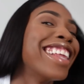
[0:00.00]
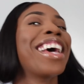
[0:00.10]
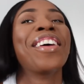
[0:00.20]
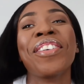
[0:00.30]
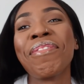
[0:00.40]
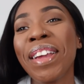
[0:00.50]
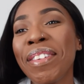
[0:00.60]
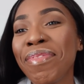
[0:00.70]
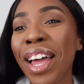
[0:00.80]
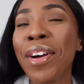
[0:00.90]
That hurt
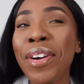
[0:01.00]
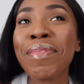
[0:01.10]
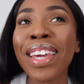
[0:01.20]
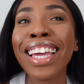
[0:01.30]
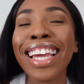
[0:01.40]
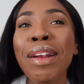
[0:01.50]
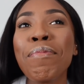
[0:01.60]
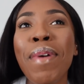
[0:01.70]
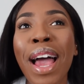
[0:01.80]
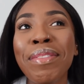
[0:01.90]
me. That hurt me in a
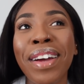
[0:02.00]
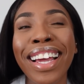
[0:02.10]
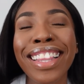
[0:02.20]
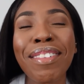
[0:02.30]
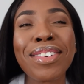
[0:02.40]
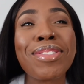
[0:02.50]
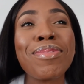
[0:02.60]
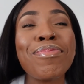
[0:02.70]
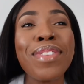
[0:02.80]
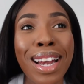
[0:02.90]
bad way. That was
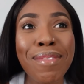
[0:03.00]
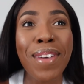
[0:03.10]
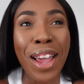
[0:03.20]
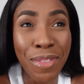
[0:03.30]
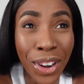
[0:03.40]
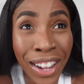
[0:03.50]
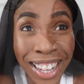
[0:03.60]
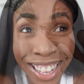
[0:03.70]
really painful.